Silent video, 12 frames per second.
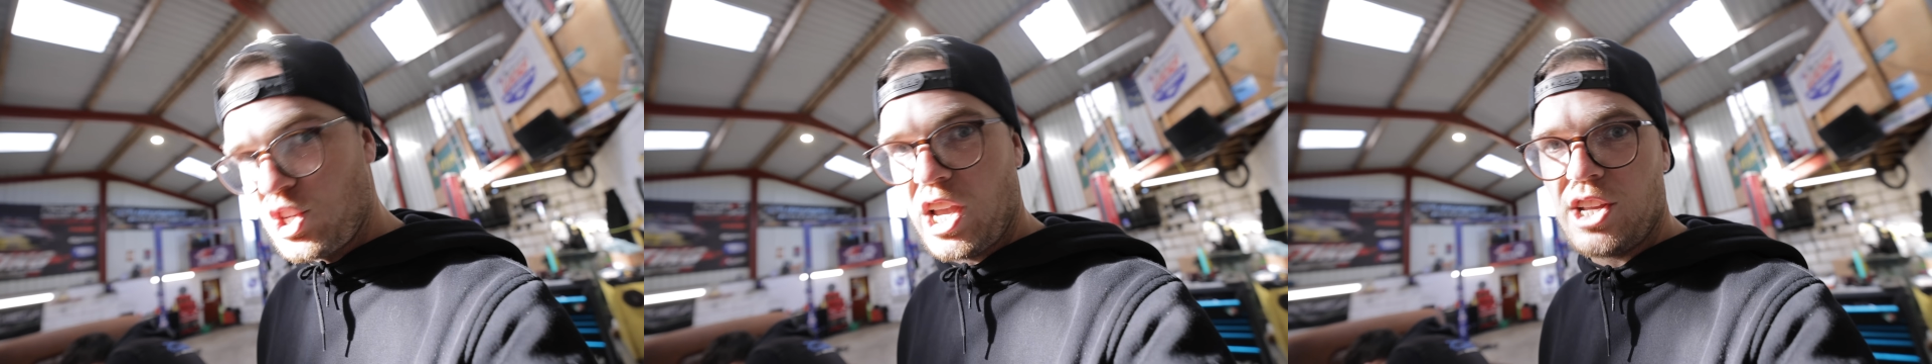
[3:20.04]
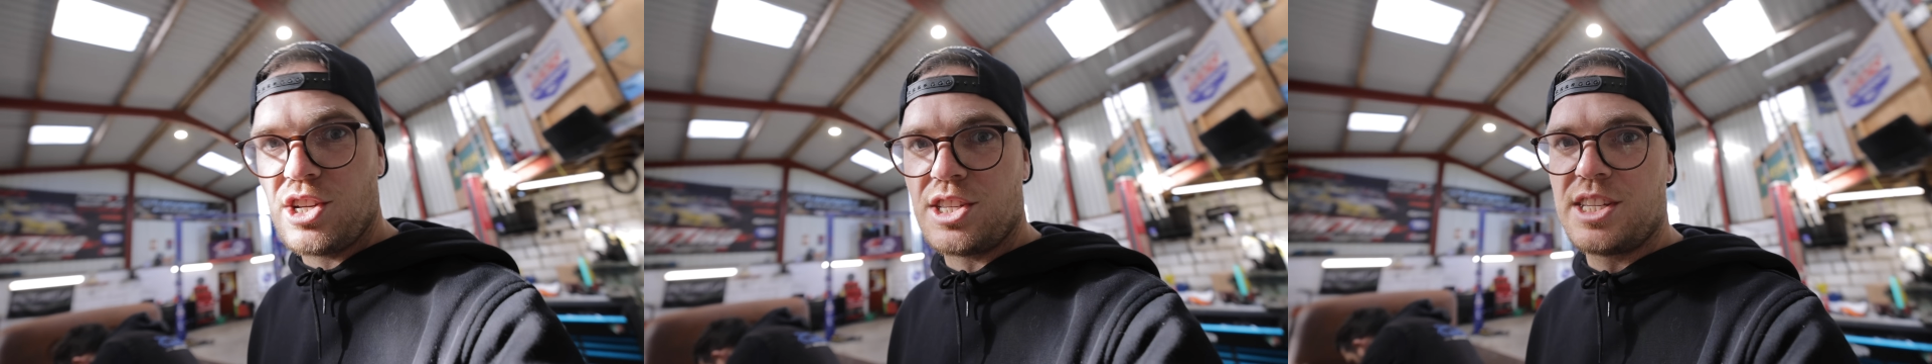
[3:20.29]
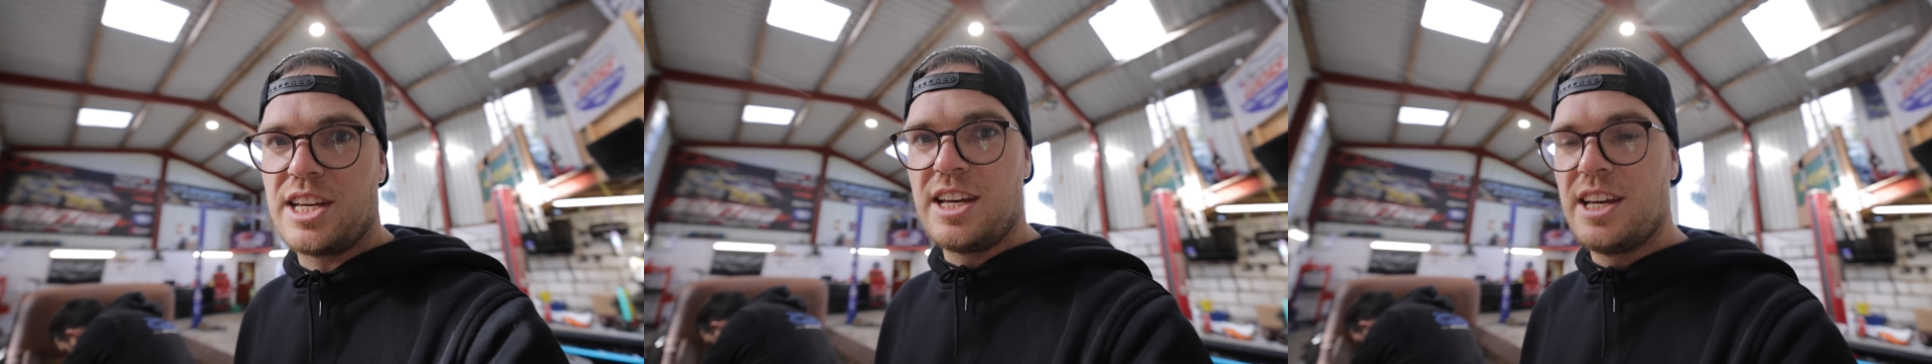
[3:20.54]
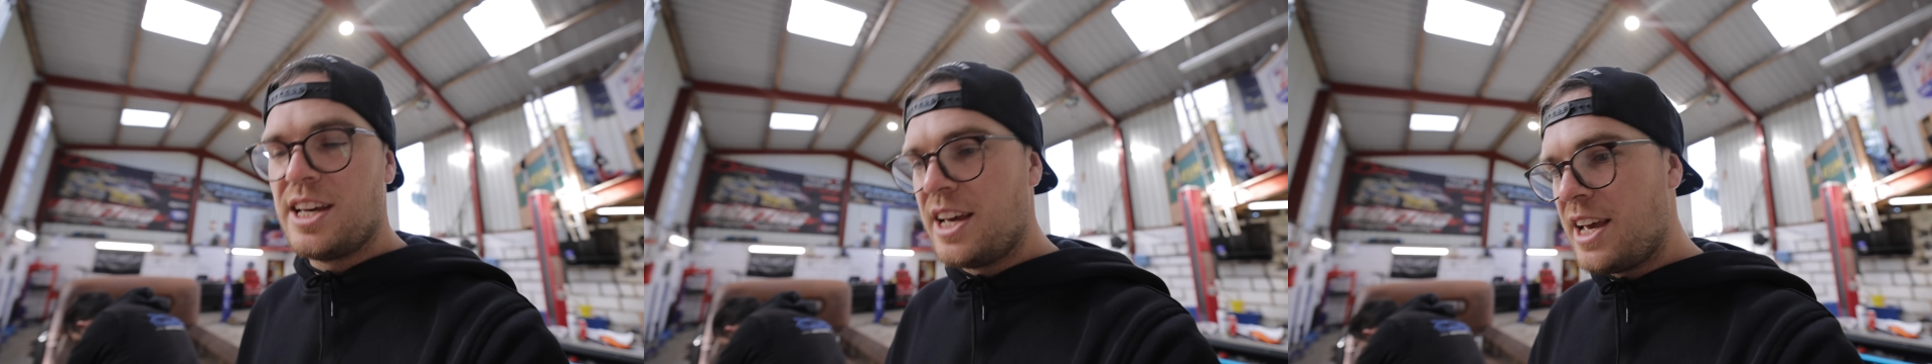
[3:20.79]
change it to
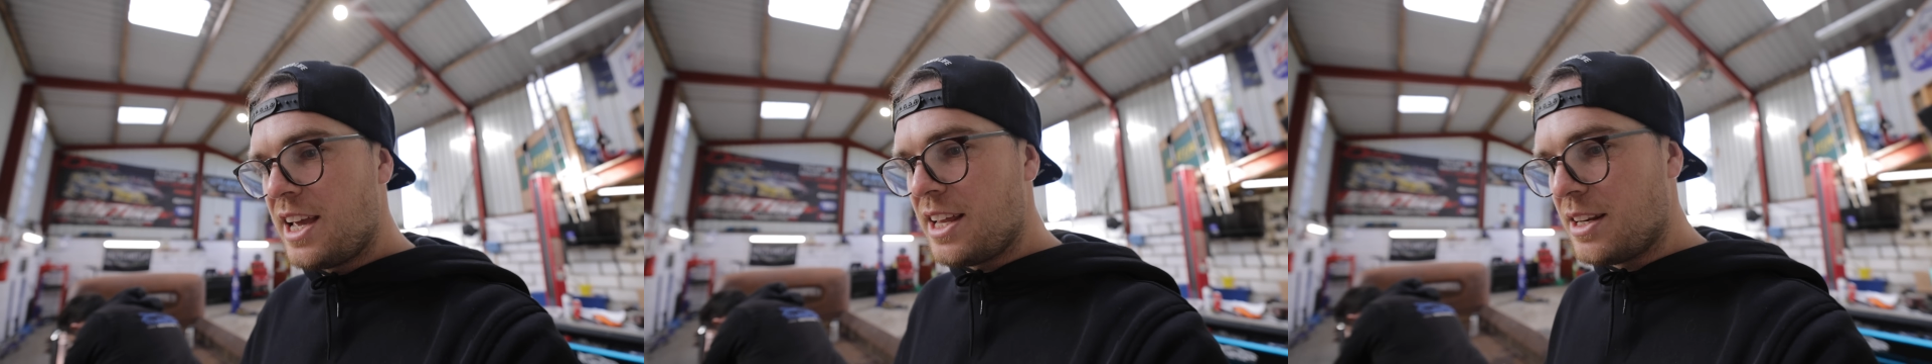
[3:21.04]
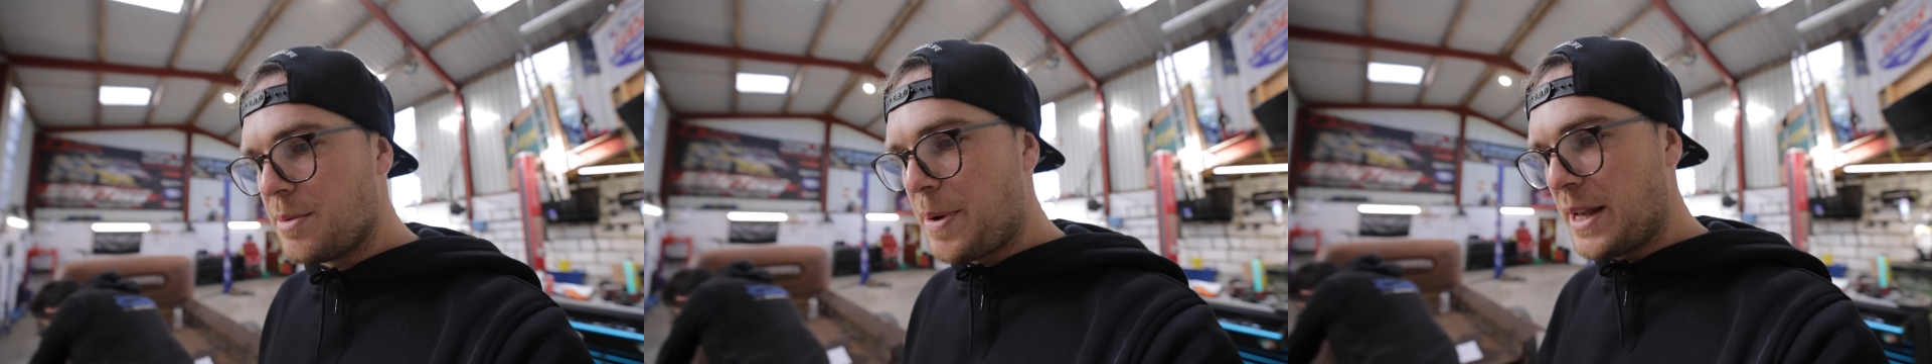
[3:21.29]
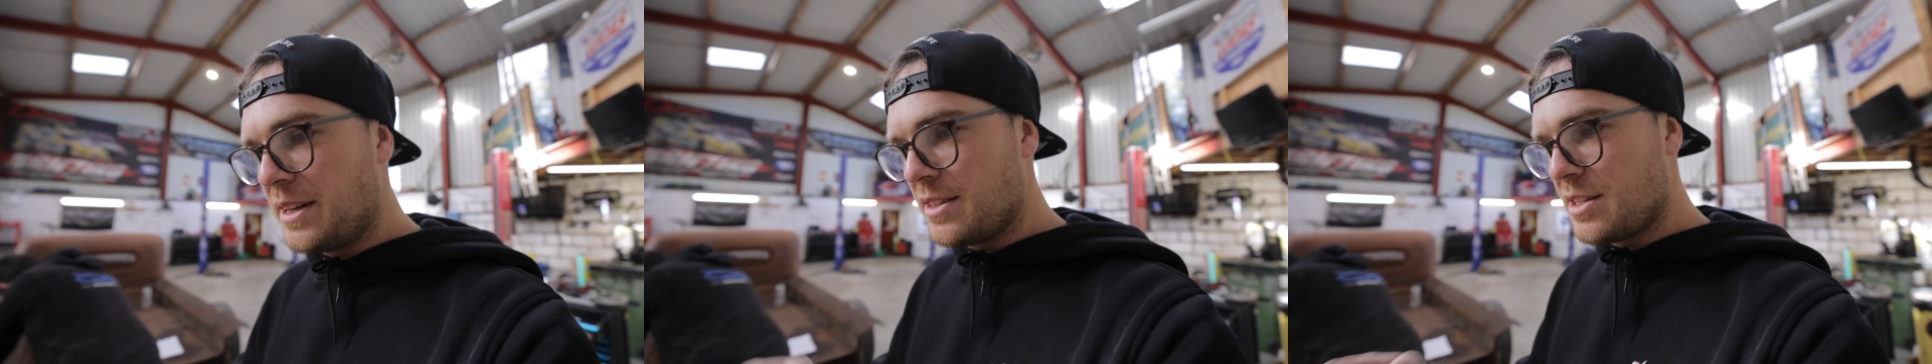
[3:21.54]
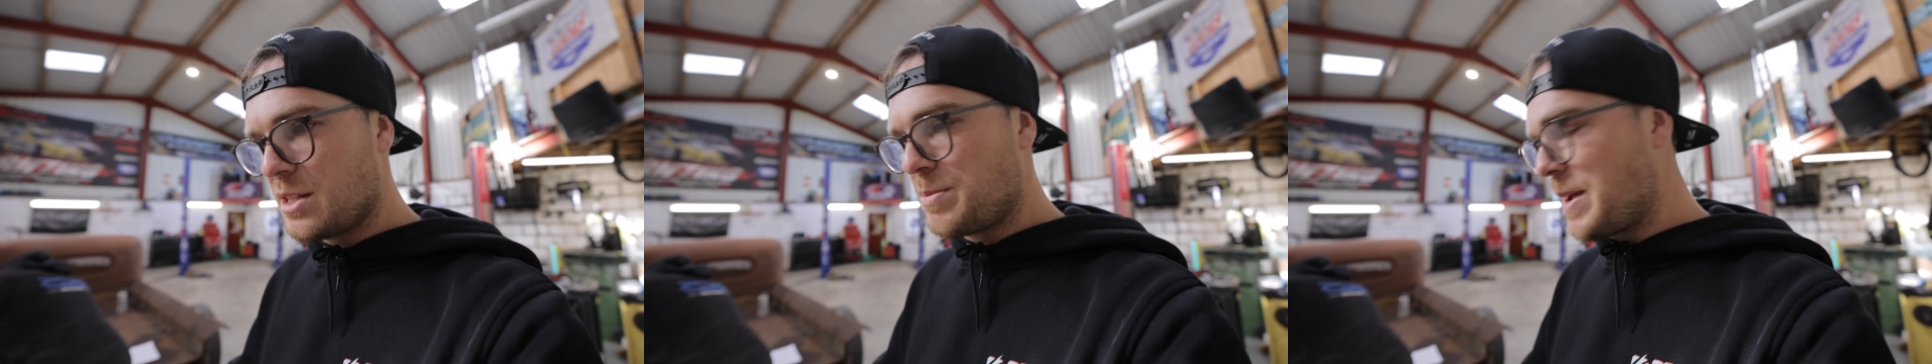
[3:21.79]
independent
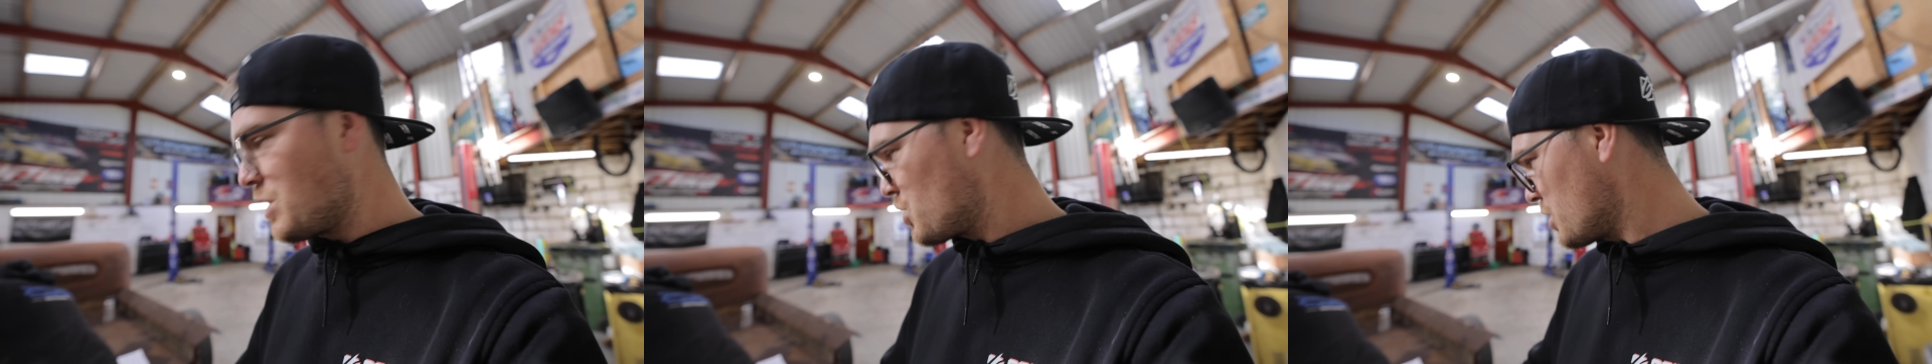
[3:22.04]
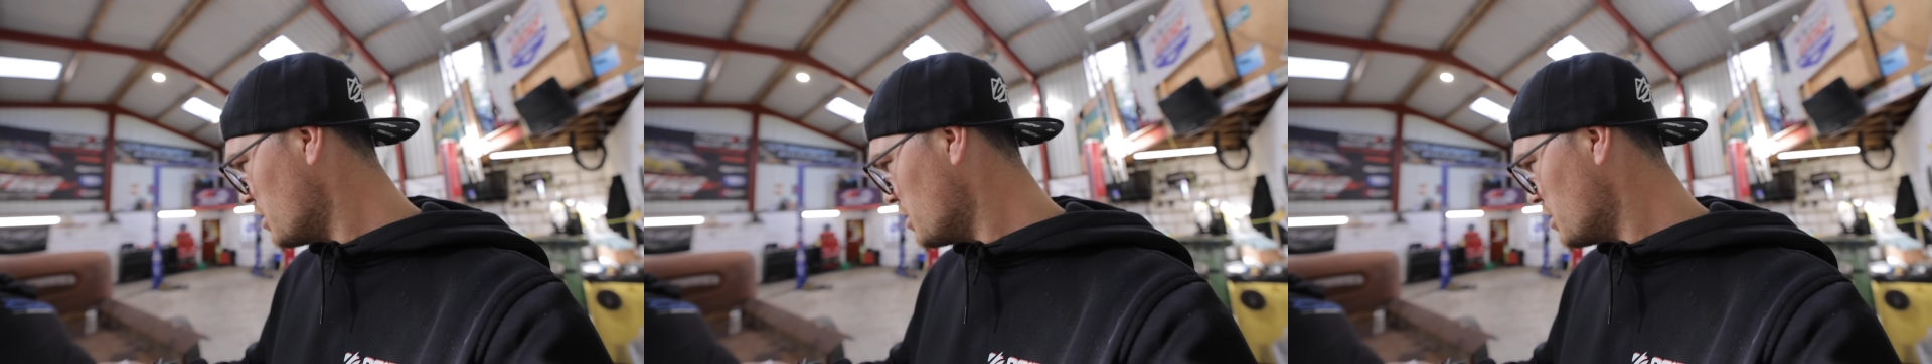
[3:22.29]
suspension